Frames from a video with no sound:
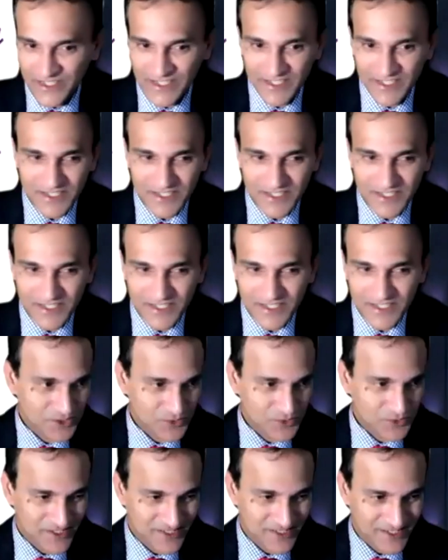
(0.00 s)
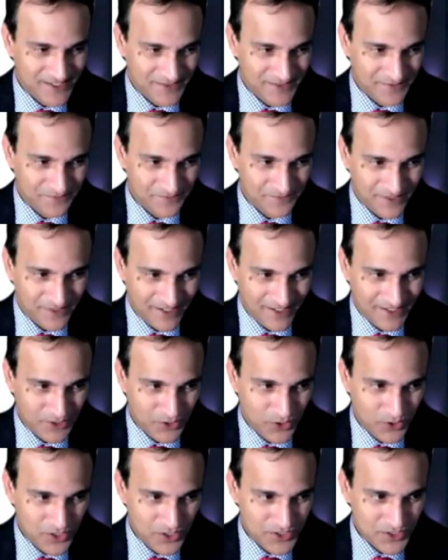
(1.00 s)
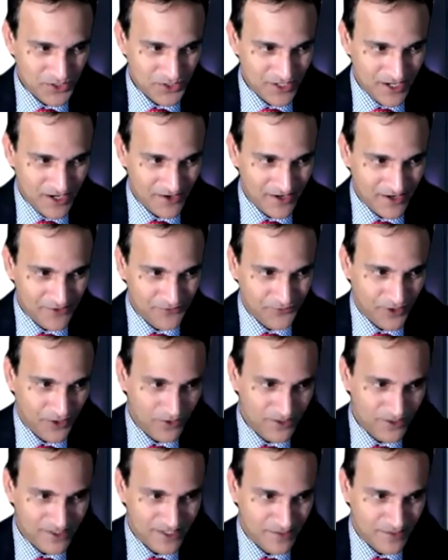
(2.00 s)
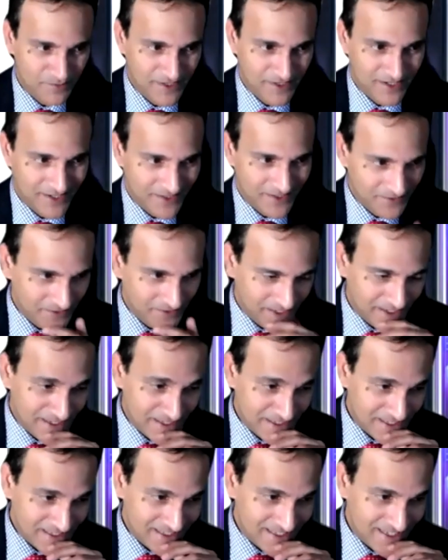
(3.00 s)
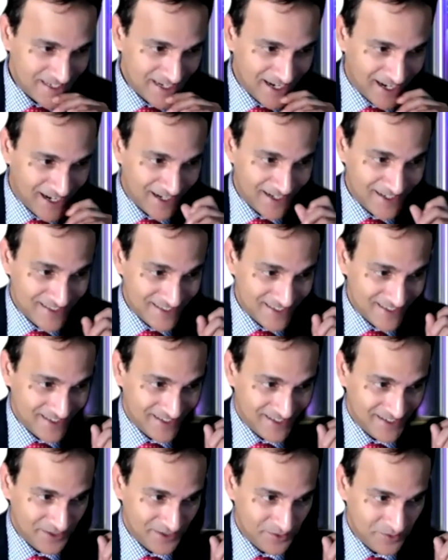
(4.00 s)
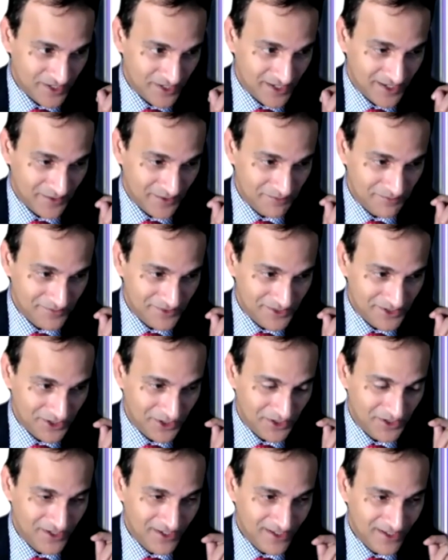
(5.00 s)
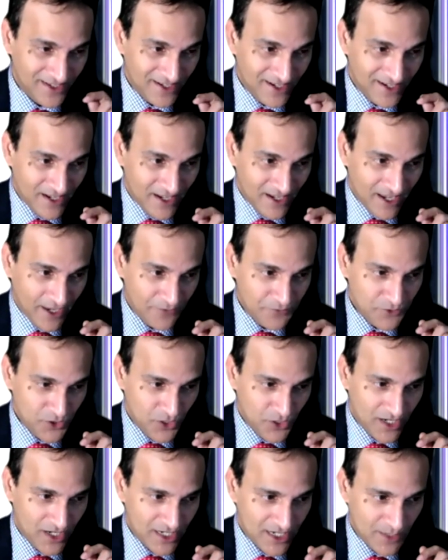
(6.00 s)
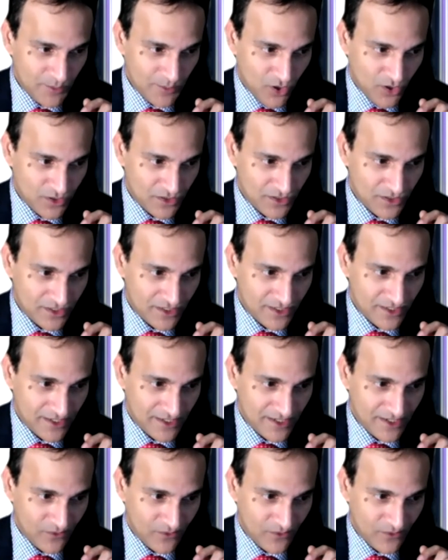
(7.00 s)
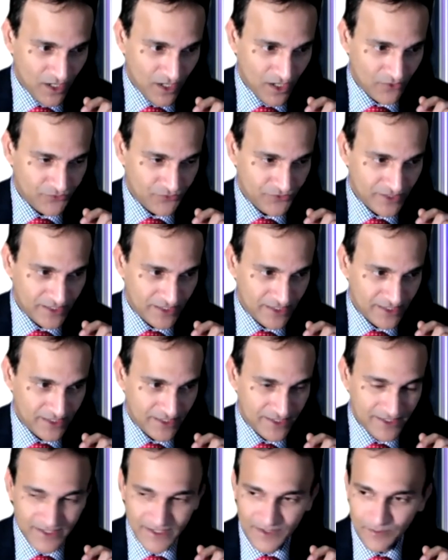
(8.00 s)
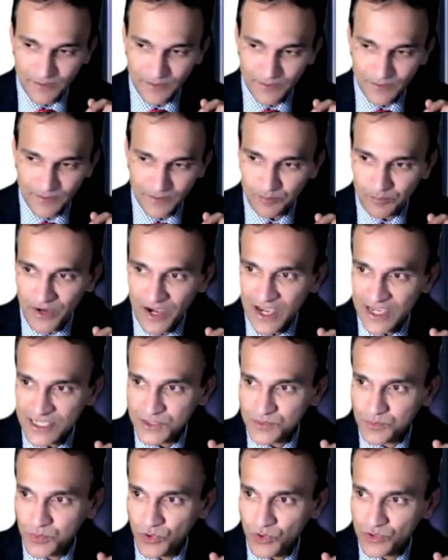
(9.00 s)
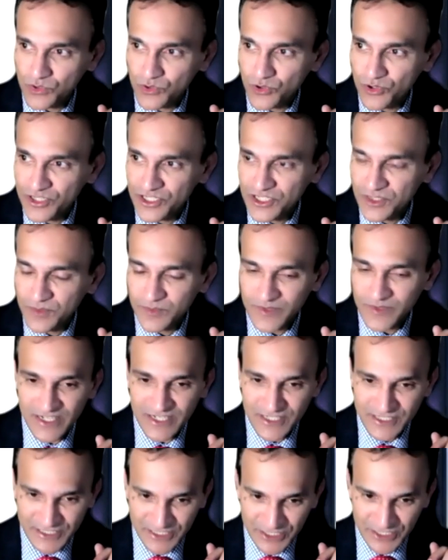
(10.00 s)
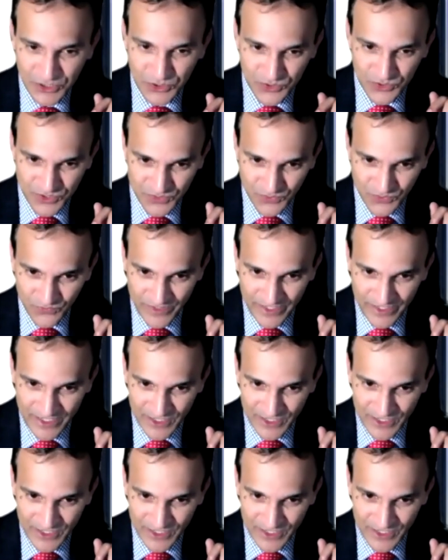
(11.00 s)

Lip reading: interesting question. And also now I found some very interesting answer. You know, have you heard about one of the passport going to be introduced very